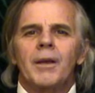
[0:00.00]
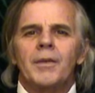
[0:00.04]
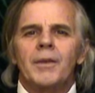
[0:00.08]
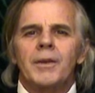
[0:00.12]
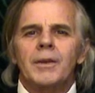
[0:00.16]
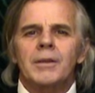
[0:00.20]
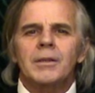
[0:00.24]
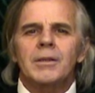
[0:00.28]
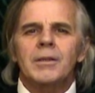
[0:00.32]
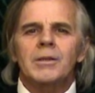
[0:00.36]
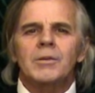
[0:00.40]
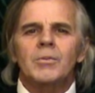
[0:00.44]
And
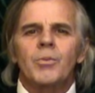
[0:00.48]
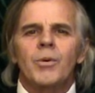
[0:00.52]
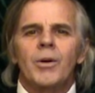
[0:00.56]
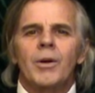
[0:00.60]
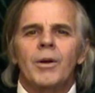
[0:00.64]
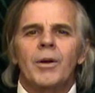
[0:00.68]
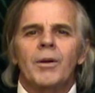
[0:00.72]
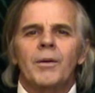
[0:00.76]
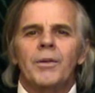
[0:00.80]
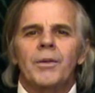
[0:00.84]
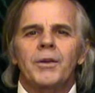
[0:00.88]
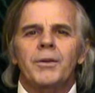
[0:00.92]
this is
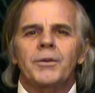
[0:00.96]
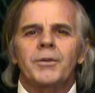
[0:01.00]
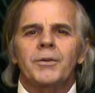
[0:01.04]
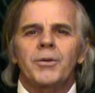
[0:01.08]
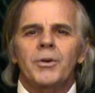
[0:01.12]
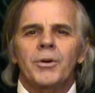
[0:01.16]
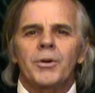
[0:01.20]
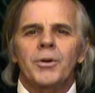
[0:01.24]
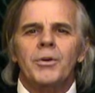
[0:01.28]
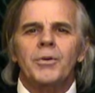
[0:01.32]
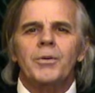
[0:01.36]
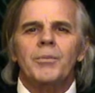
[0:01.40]
where the
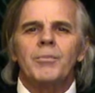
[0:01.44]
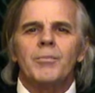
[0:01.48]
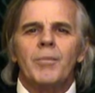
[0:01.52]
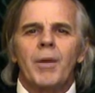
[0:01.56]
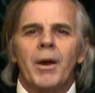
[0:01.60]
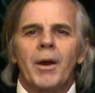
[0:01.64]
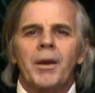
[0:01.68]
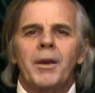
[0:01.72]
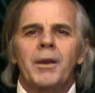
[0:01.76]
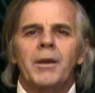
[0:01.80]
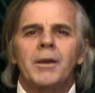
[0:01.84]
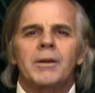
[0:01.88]
true
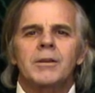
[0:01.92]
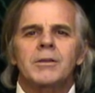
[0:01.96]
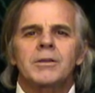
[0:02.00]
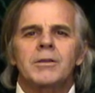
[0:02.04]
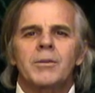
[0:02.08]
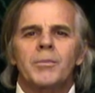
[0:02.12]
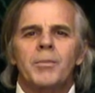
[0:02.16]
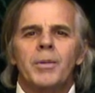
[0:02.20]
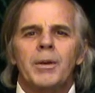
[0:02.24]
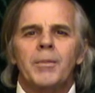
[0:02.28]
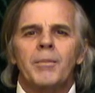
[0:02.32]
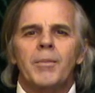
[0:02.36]
money is
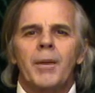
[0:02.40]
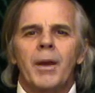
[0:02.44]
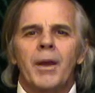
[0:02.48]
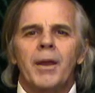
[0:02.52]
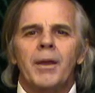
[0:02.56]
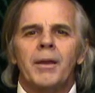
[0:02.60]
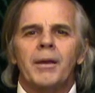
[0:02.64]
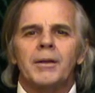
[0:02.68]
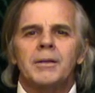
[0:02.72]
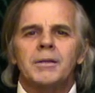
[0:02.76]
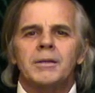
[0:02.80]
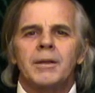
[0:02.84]
to be
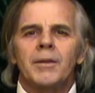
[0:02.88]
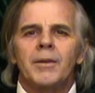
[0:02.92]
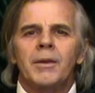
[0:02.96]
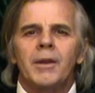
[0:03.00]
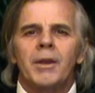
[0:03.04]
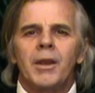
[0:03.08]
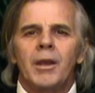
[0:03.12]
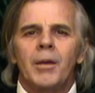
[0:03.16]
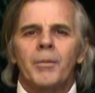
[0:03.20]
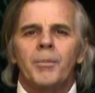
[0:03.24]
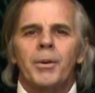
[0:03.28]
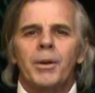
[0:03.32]
made, is in
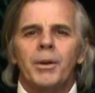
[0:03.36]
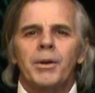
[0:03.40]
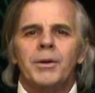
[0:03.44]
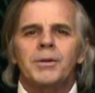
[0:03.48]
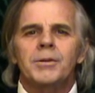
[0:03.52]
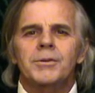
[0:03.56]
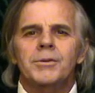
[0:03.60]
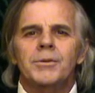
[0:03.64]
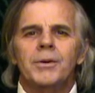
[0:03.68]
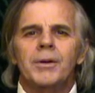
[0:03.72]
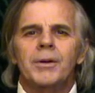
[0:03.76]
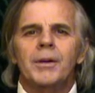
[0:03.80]
the hemp
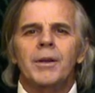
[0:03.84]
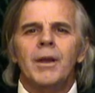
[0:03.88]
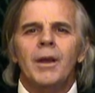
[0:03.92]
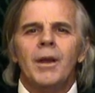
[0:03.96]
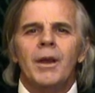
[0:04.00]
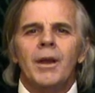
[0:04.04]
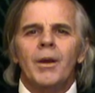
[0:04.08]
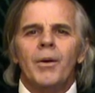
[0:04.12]
industry.